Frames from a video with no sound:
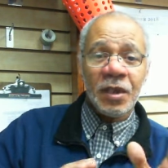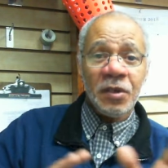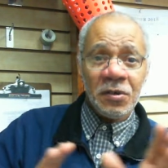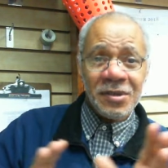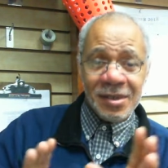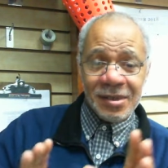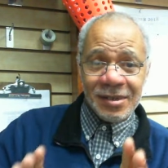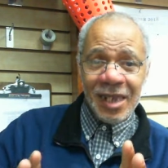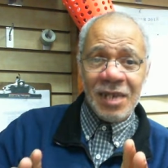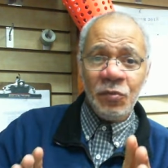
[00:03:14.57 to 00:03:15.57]
those
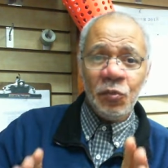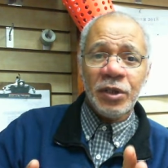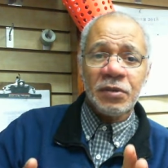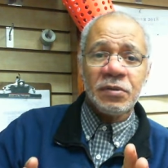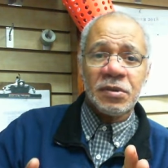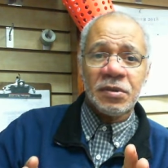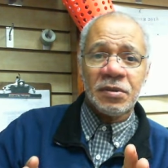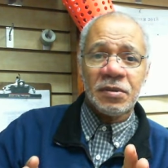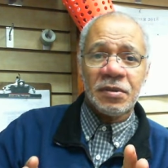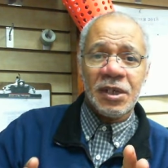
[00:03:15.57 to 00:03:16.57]
same windows,
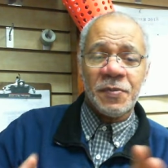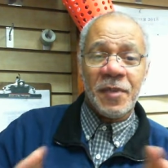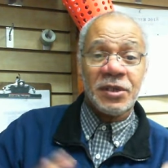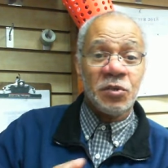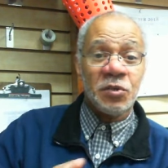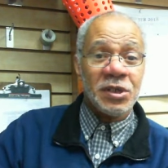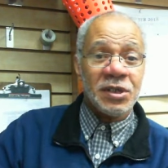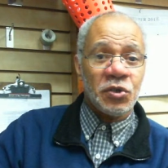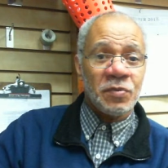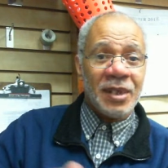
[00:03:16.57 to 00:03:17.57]
especially ones
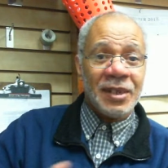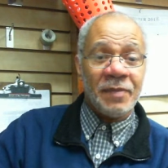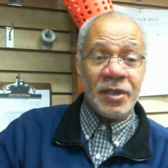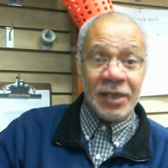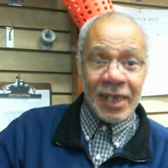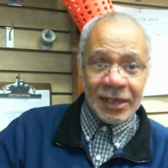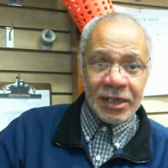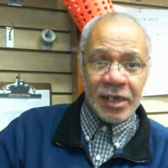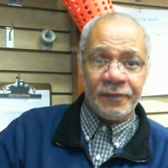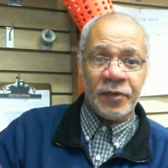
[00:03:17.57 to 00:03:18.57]
that you may not be
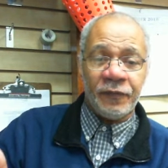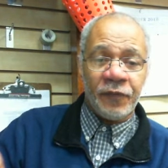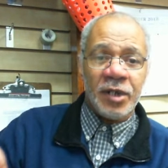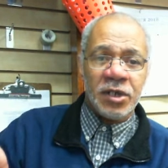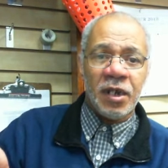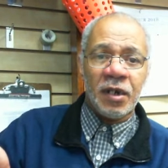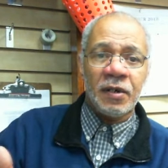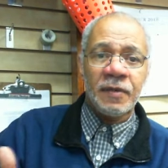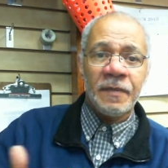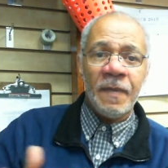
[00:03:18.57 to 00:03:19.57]
letting up for the fresh
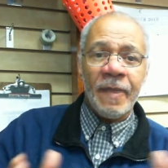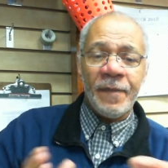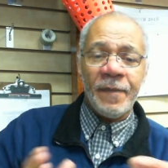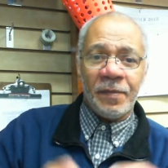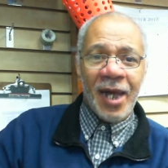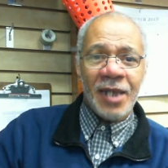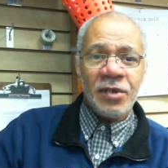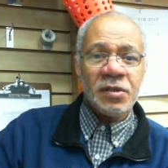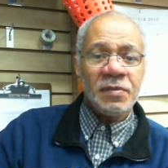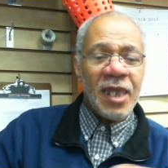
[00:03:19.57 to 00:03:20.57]
air, buy
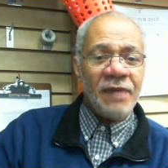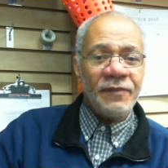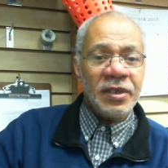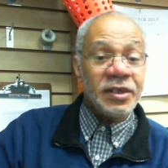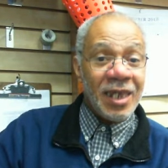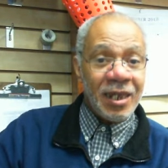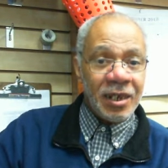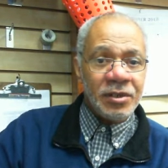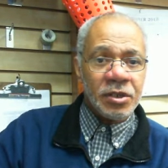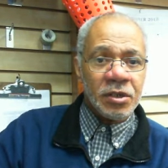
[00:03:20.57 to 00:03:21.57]
you some heavy
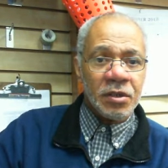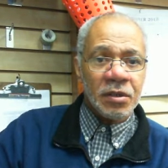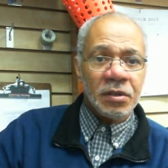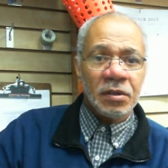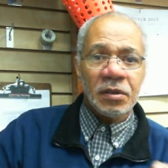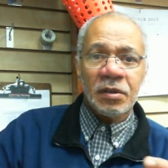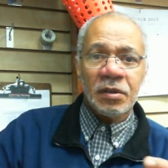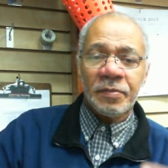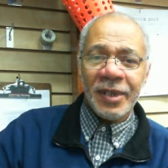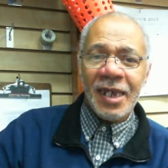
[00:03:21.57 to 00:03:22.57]
gauge
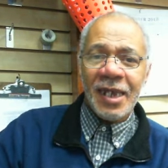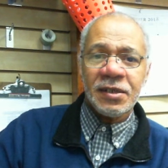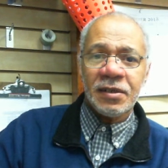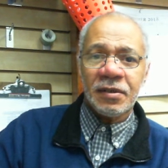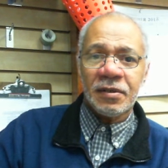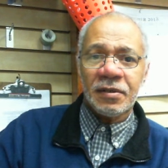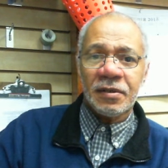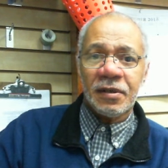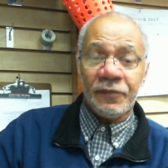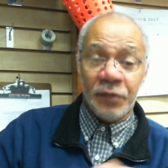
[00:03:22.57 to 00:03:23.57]
plastic
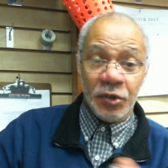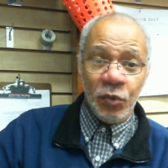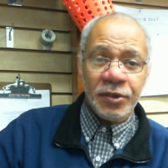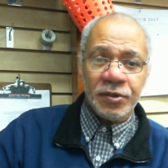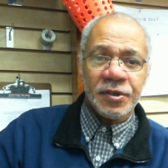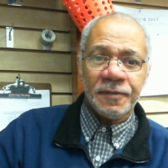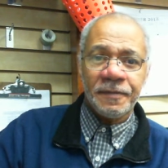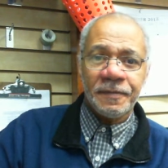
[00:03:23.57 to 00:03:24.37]
for your winters.